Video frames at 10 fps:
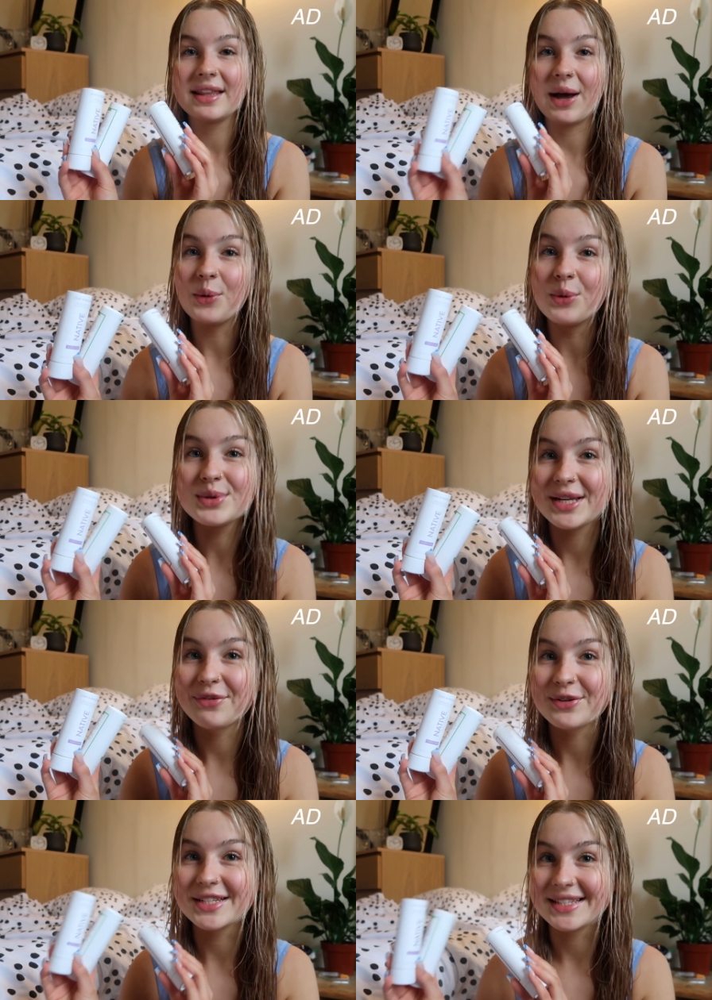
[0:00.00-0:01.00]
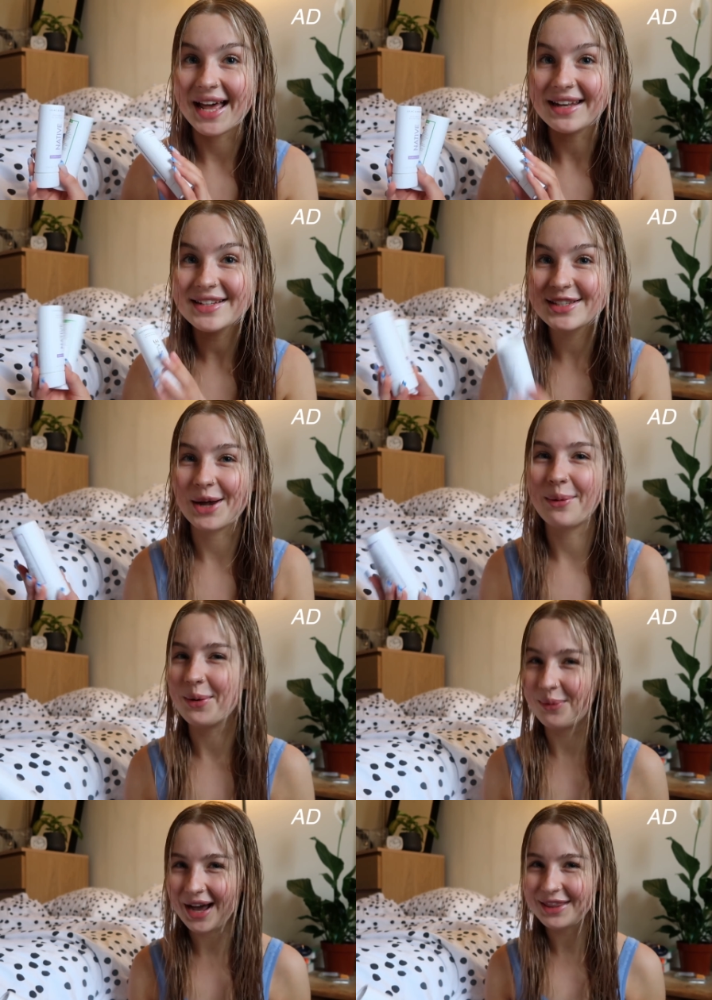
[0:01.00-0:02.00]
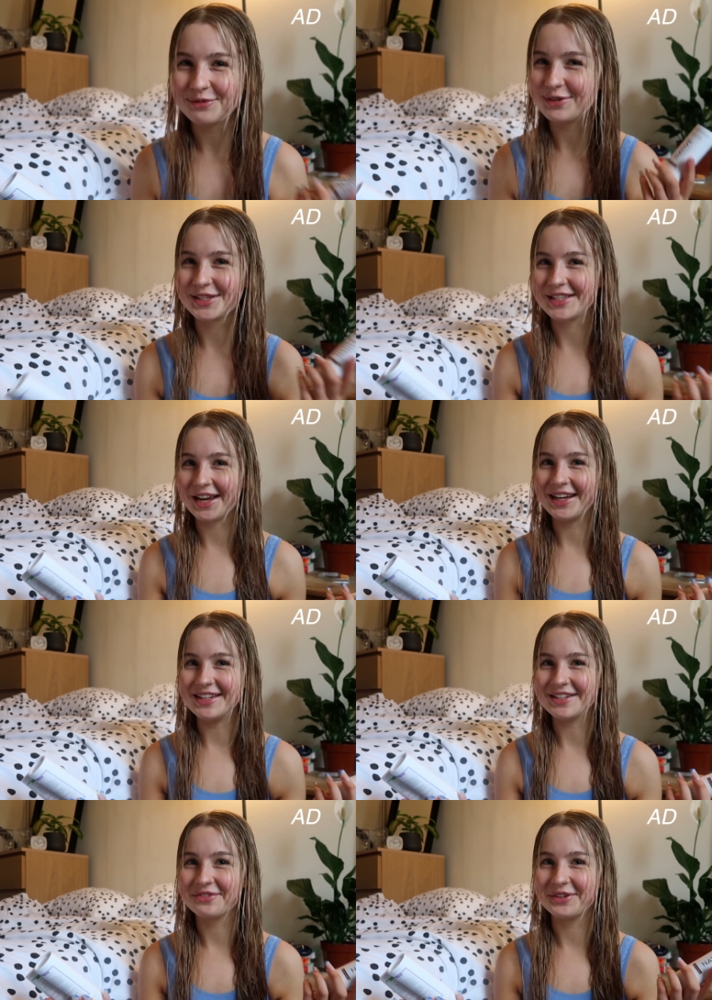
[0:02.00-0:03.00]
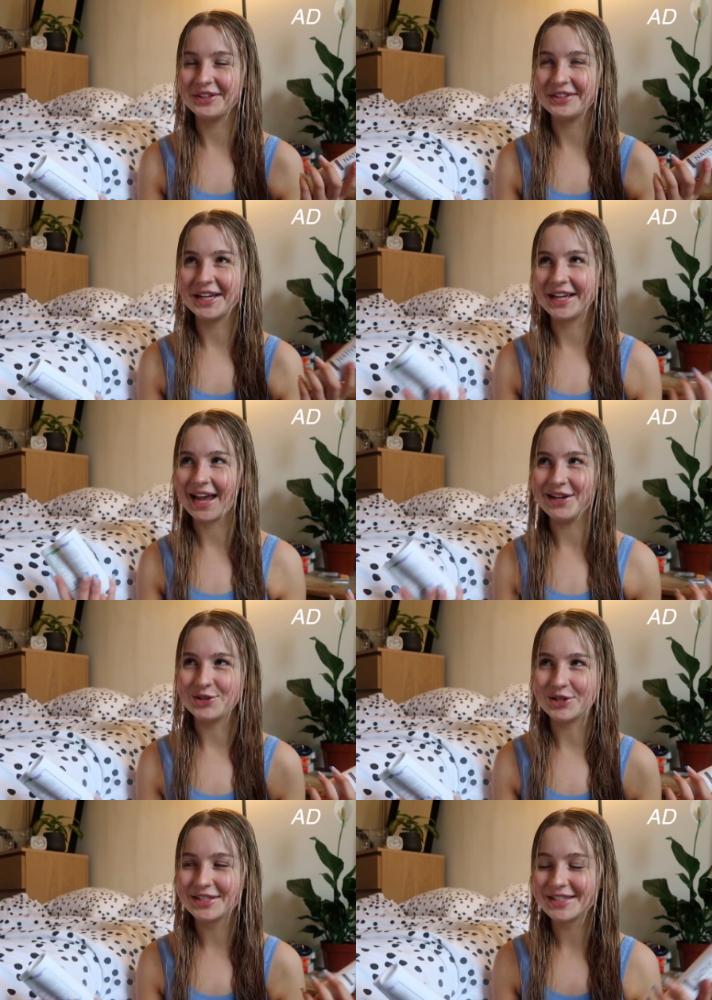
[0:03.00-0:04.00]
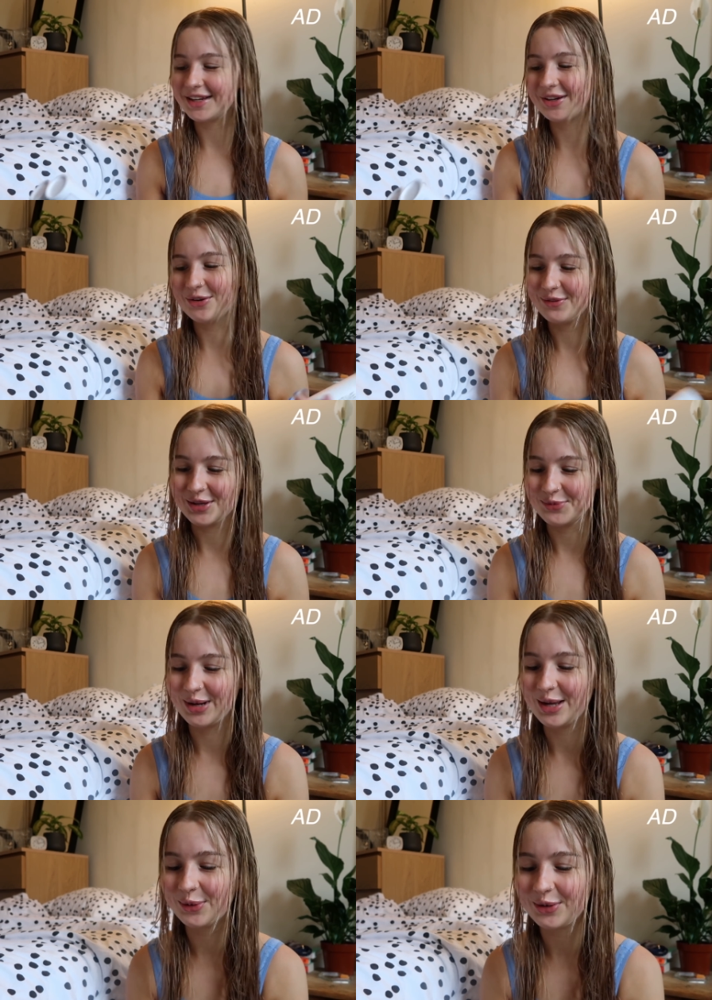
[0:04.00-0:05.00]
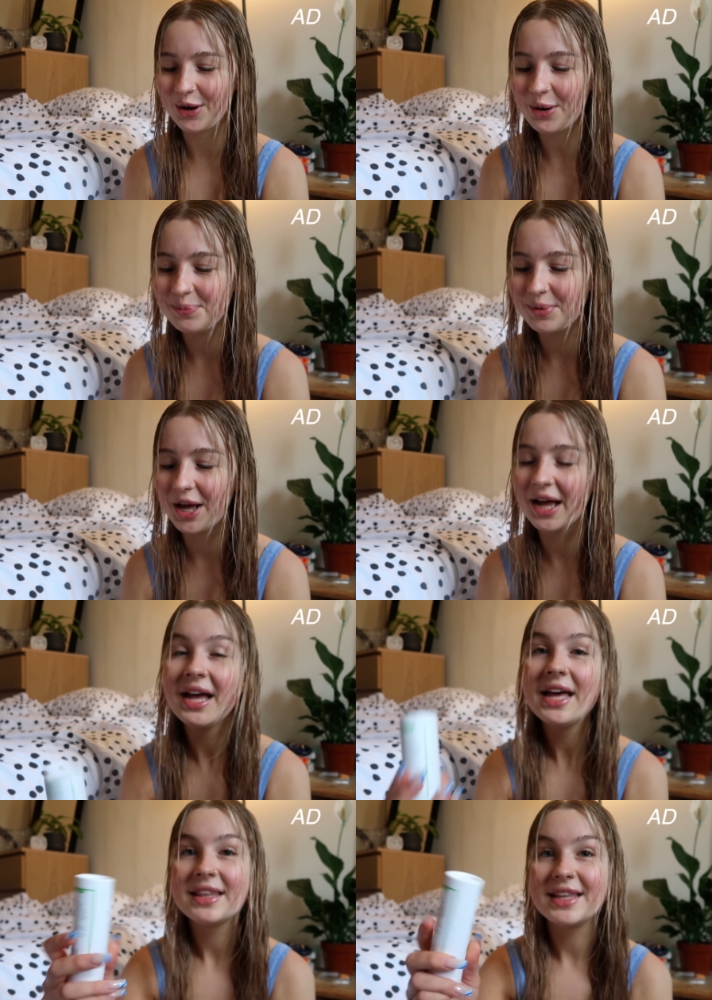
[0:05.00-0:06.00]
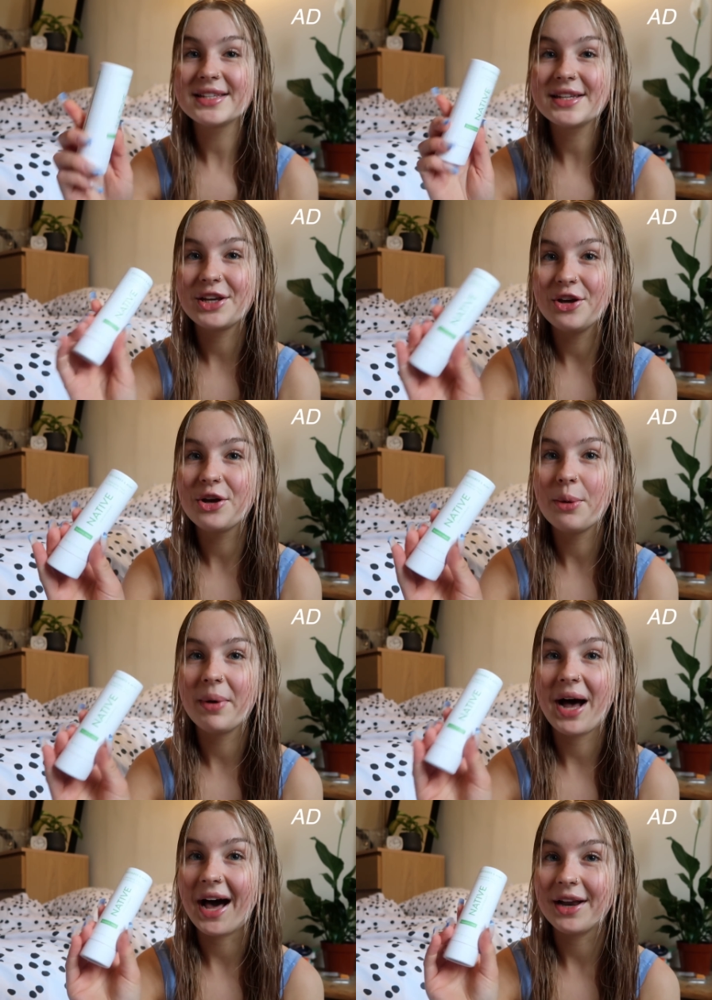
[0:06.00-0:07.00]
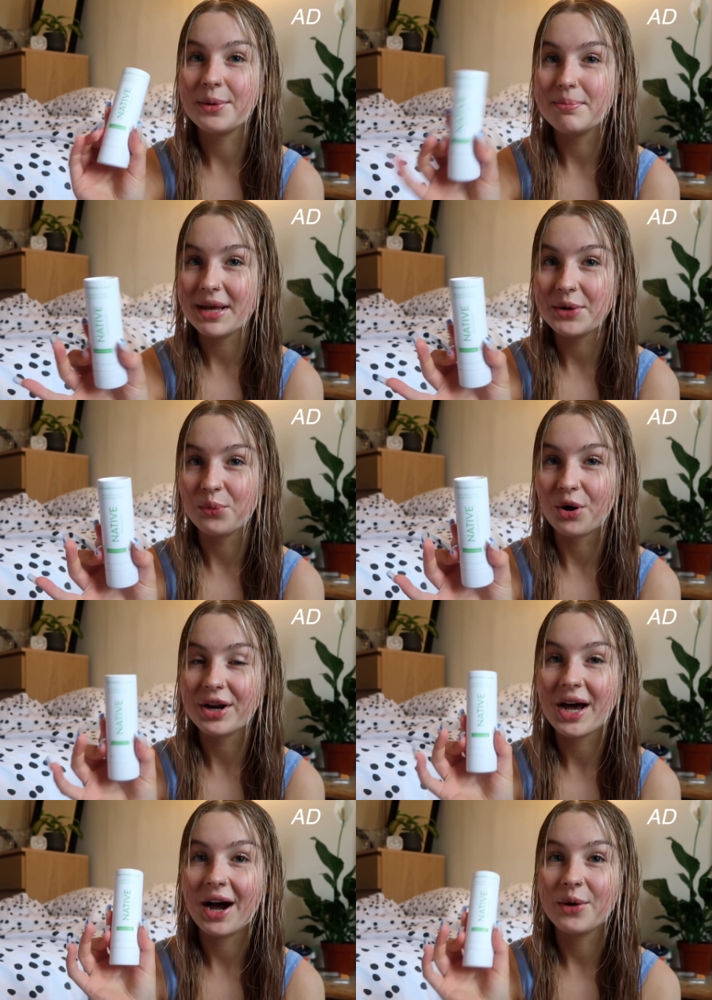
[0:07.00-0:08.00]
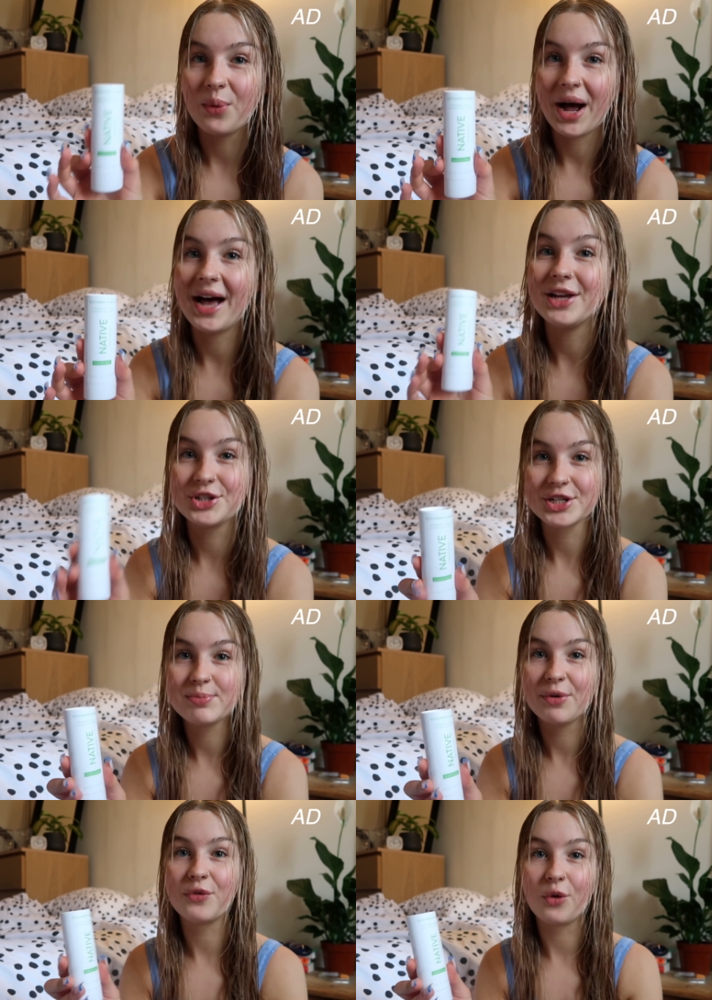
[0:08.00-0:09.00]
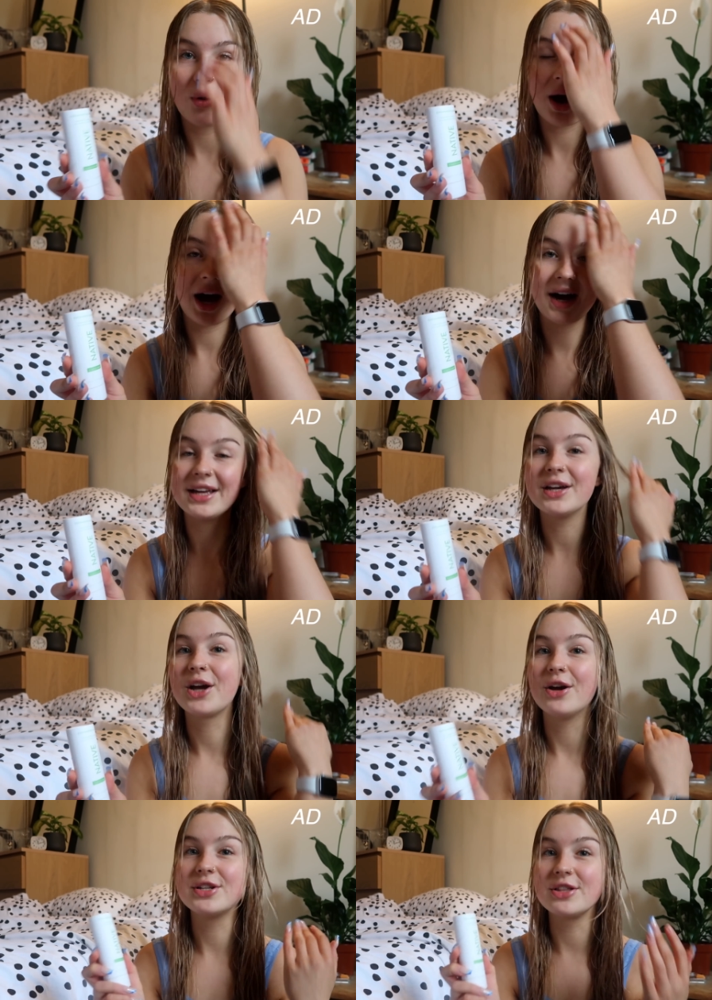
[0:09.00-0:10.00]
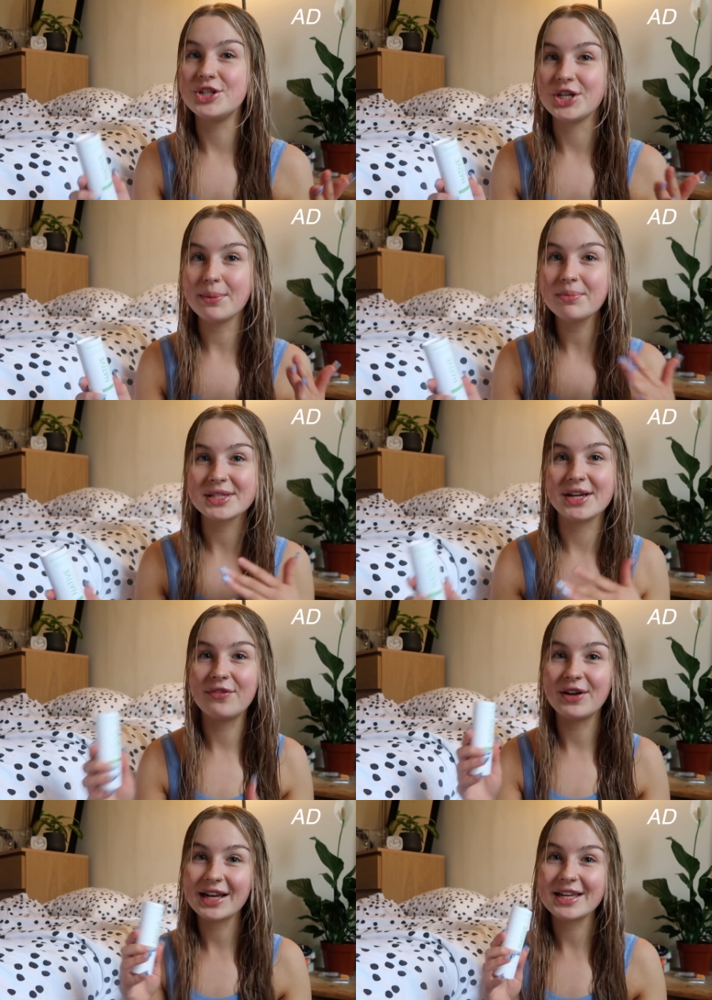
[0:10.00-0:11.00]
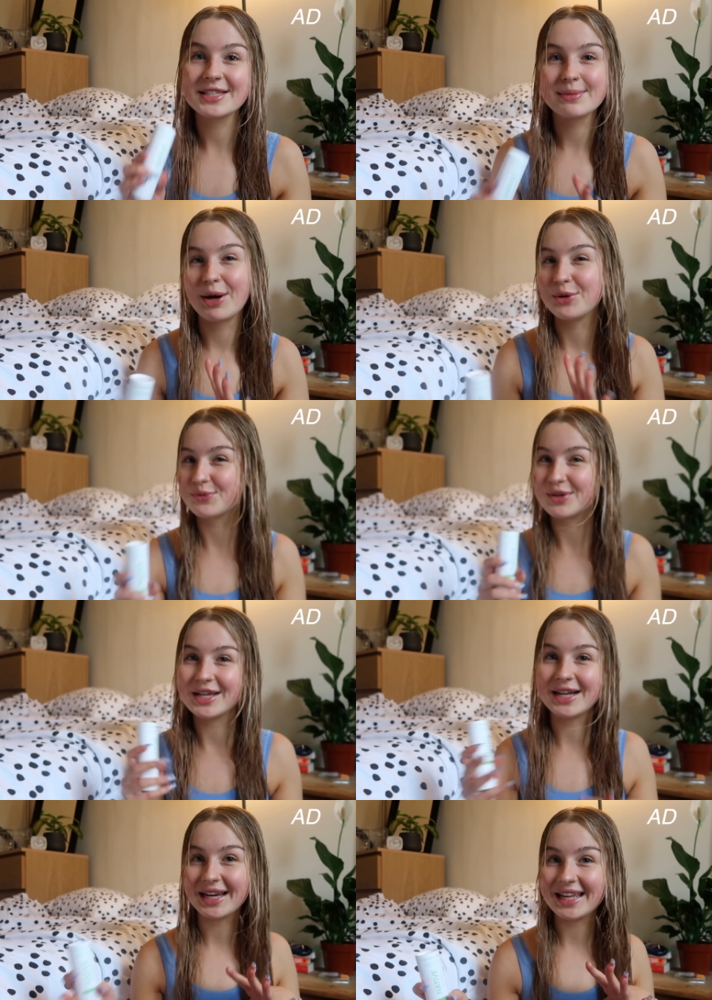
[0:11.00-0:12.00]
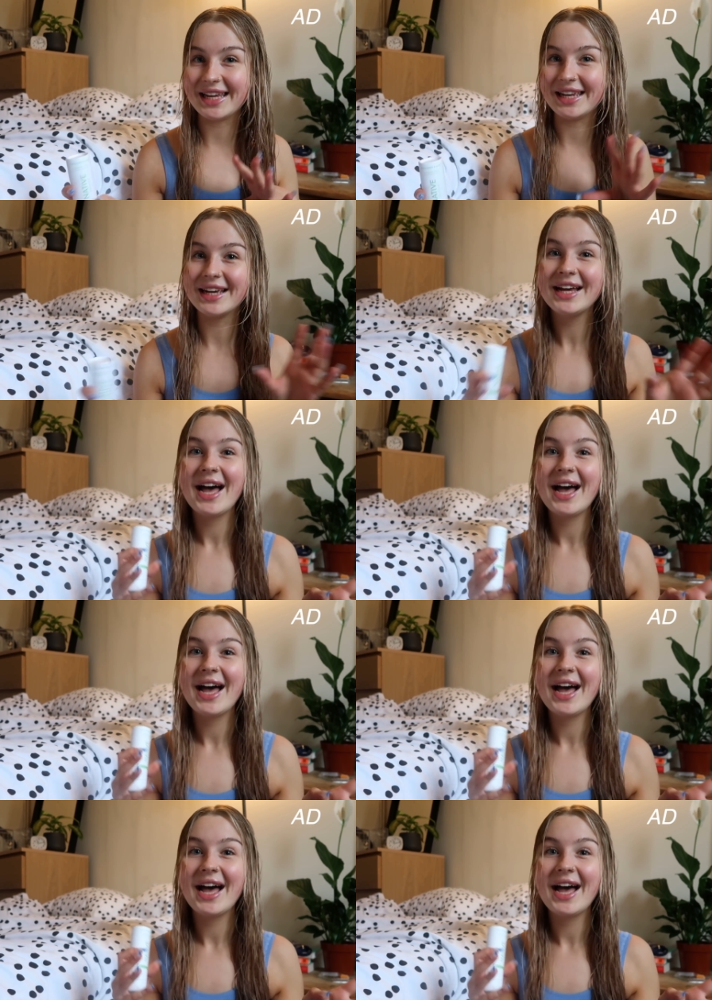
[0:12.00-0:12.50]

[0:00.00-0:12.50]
they're all different scents, so I wear them for slightly different occasions. I don't know if that's weird or not, but this cucumber and mint one I wear just before I go to the gym because I feel like it smells really clean